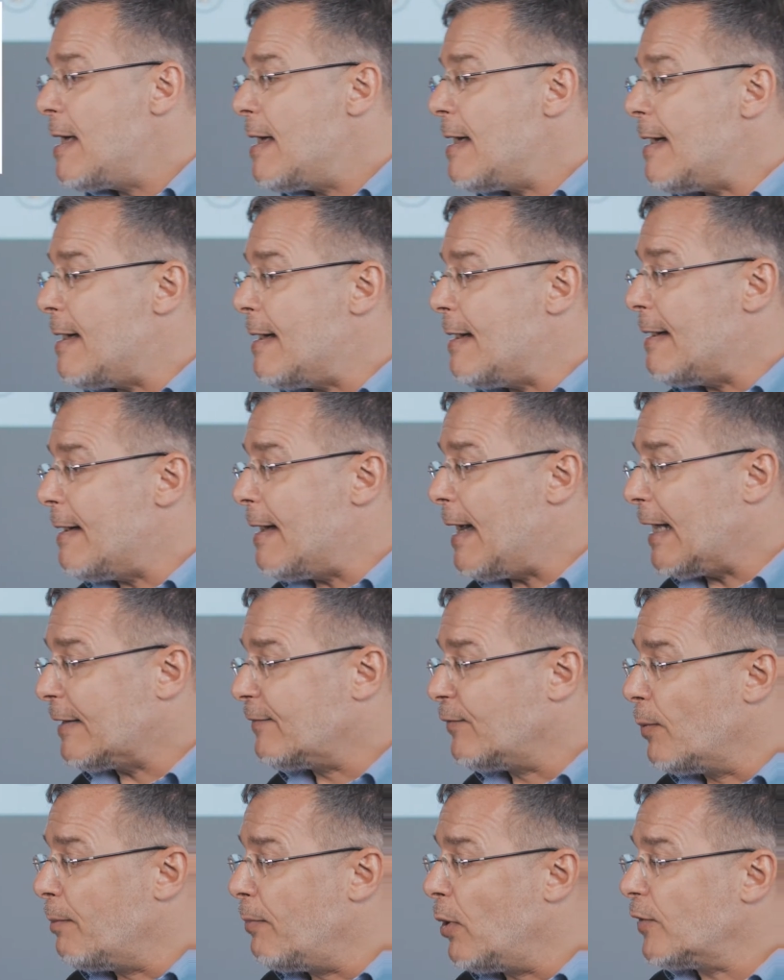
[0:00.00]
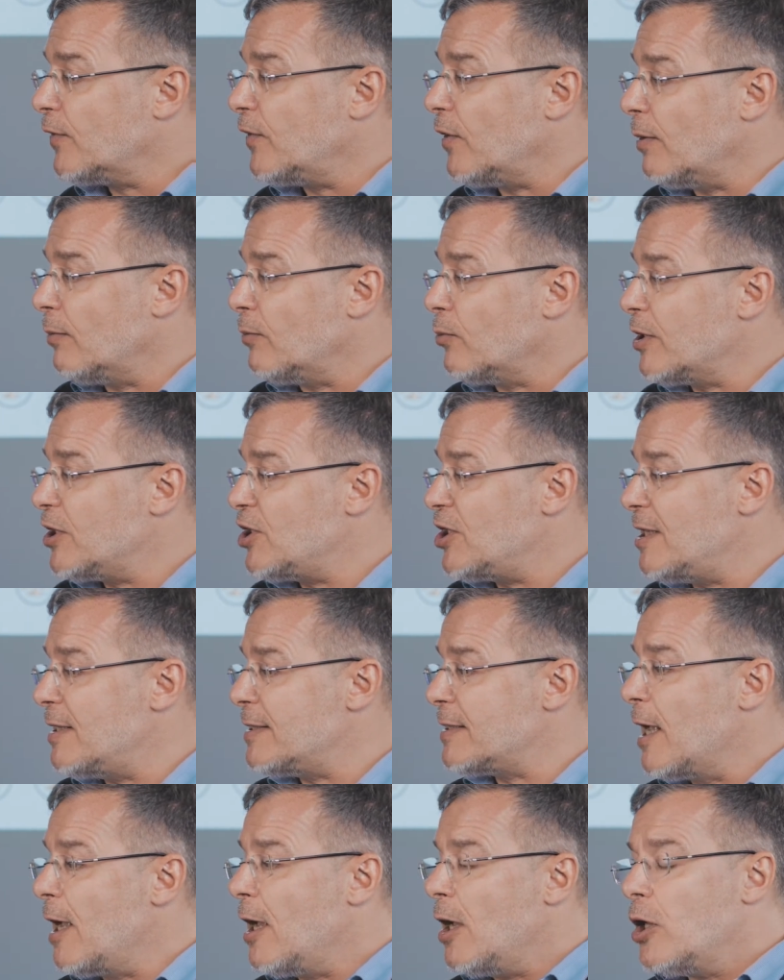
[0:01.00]
at the bottom, which
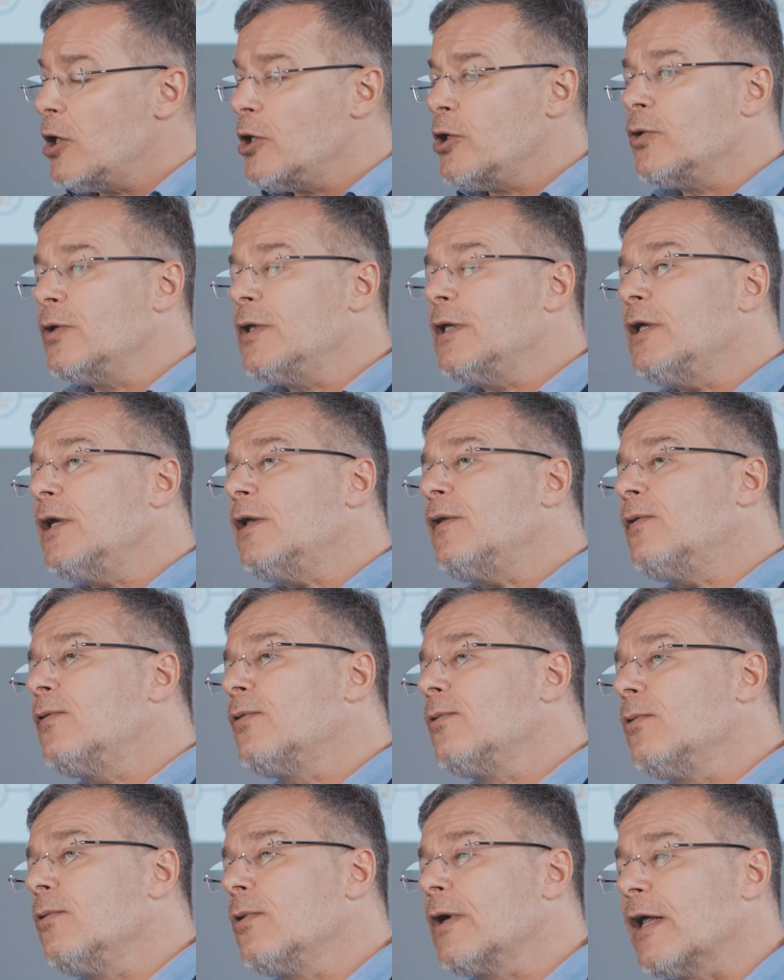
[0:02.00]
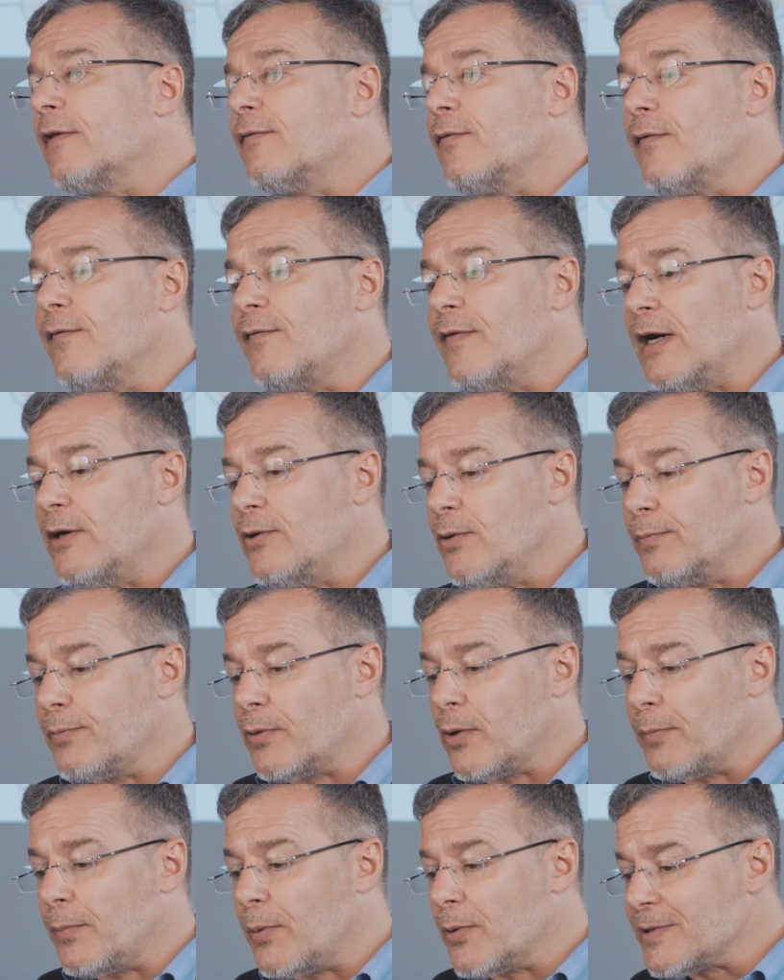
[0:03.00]
is you need to look at the value
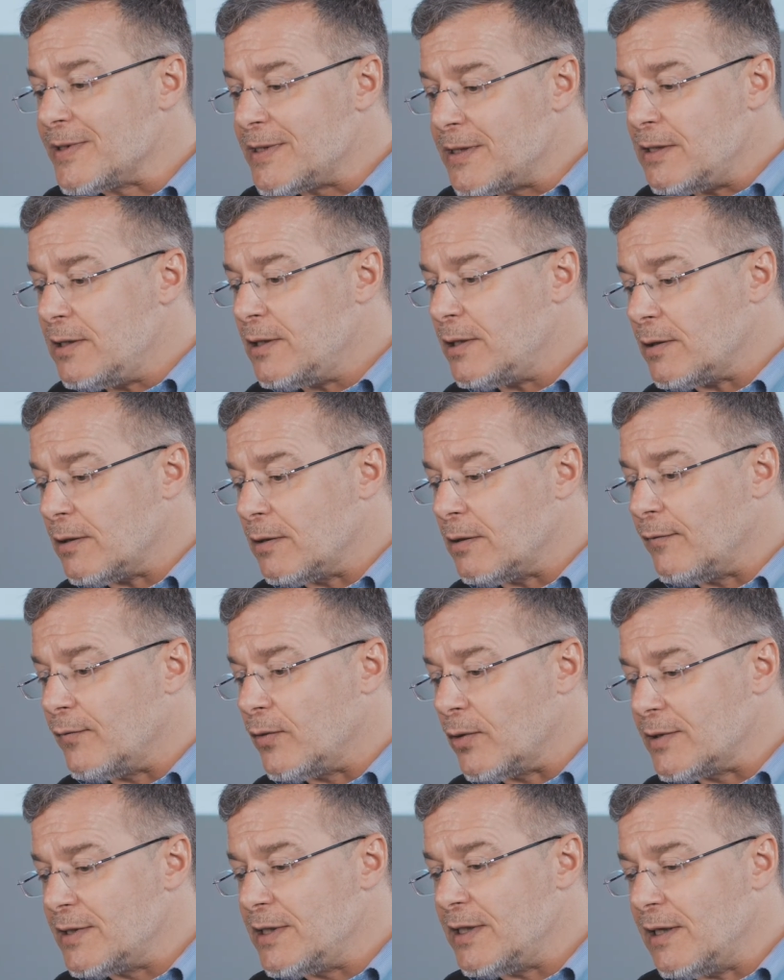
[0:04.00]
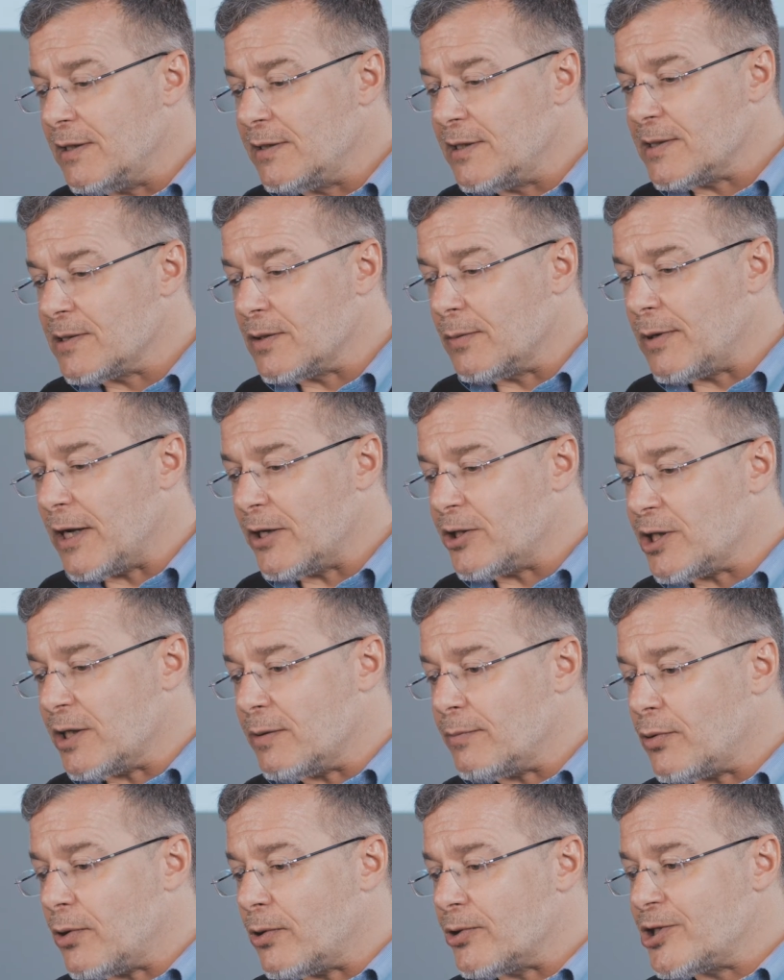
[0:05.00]
proposition of your DLT supply
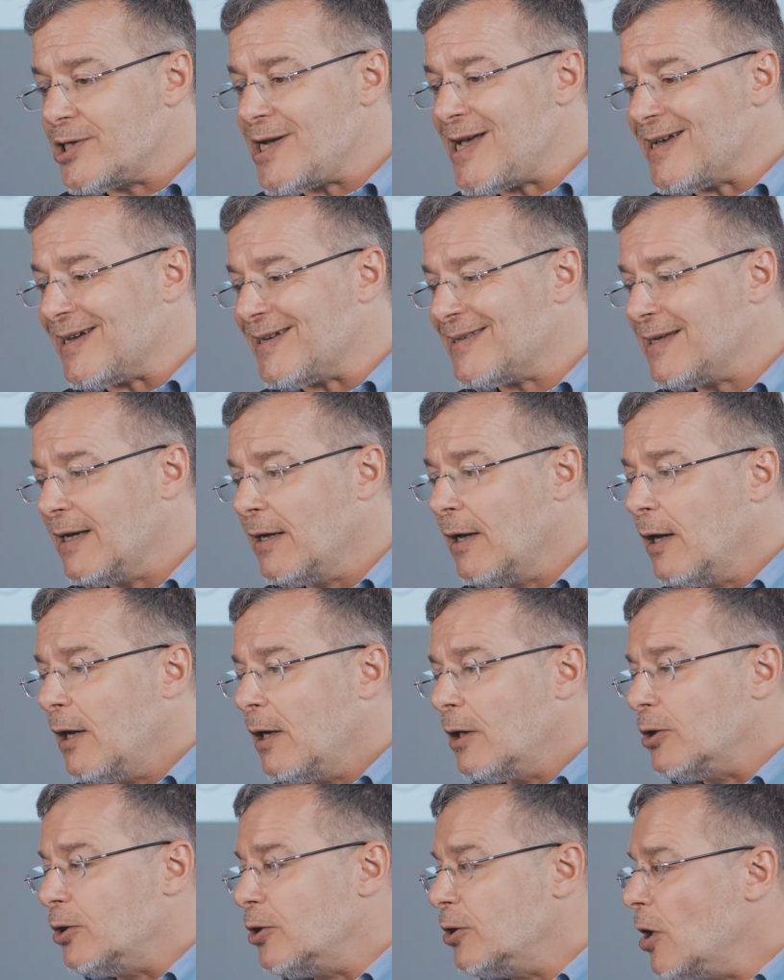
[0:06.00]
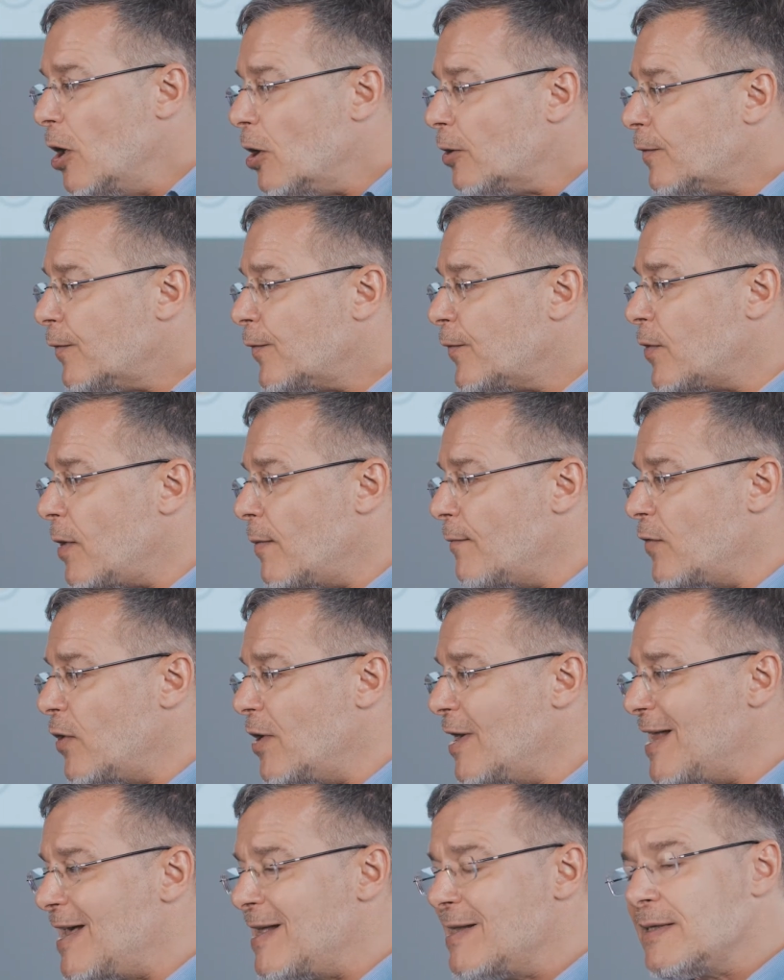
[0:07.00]
chain project, not from the
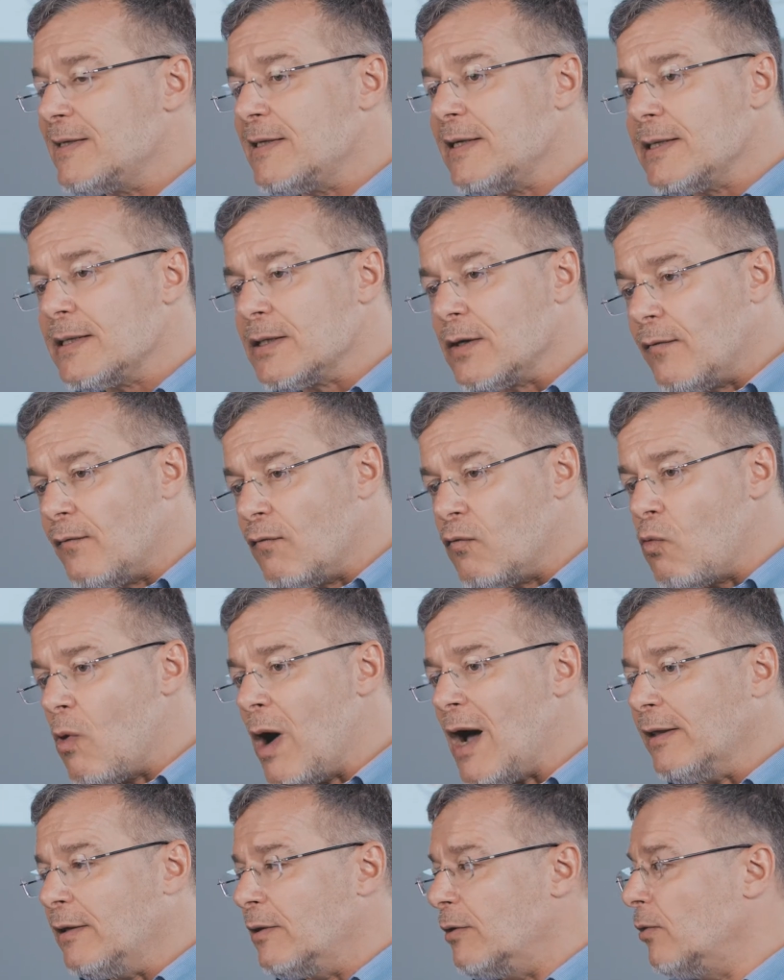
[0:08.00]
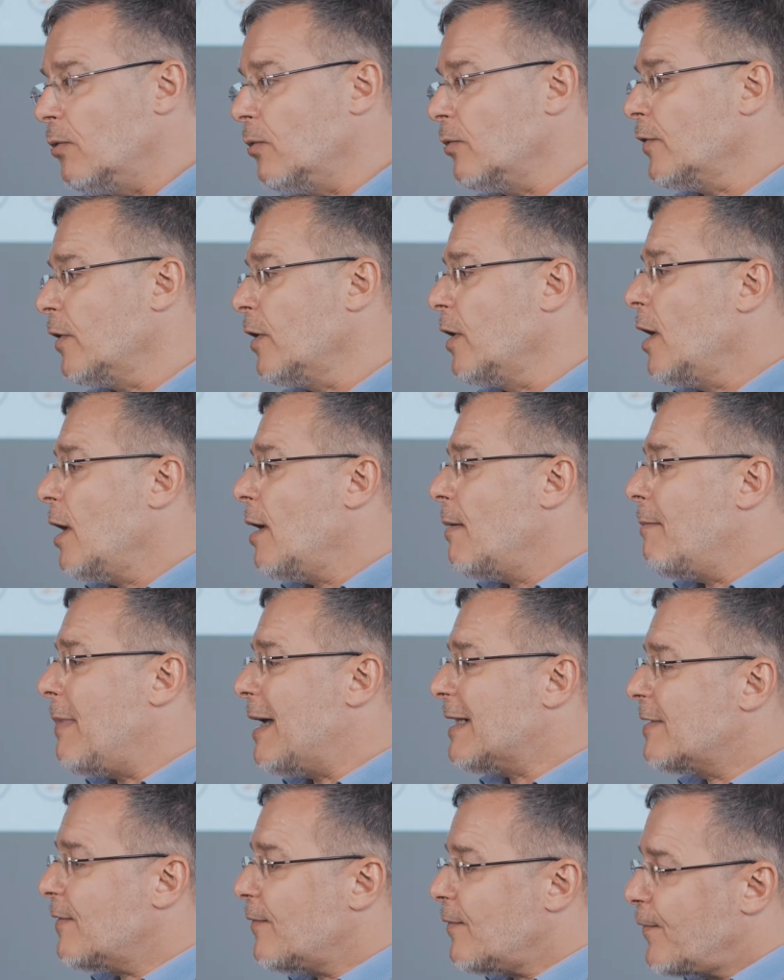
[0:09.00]
lenses of one node,
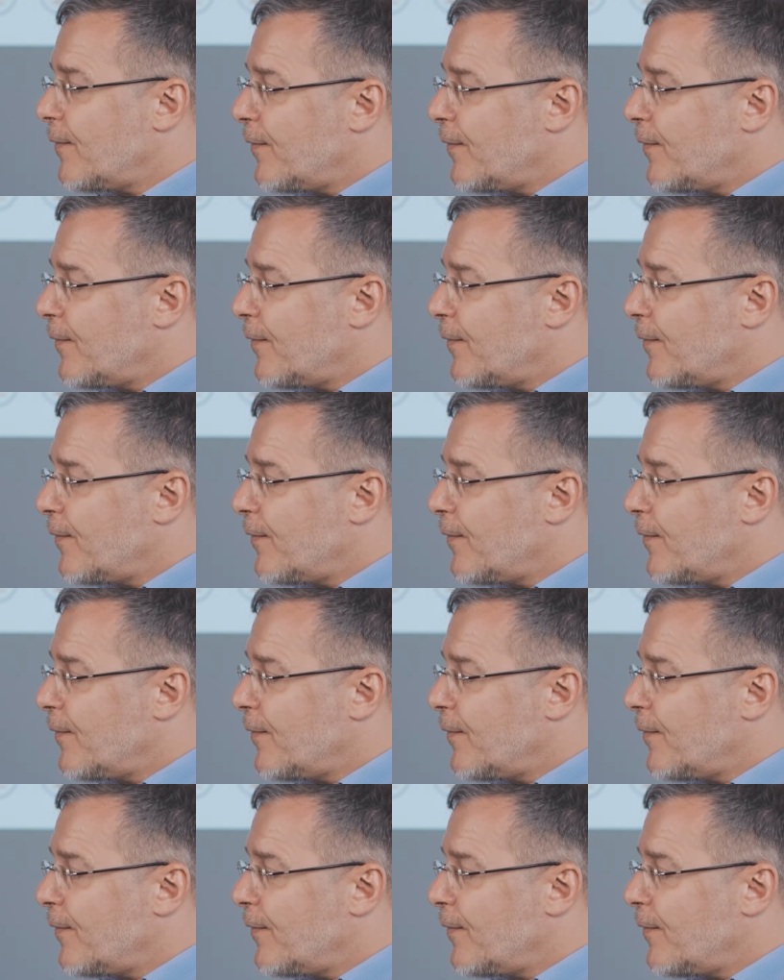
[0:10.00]
but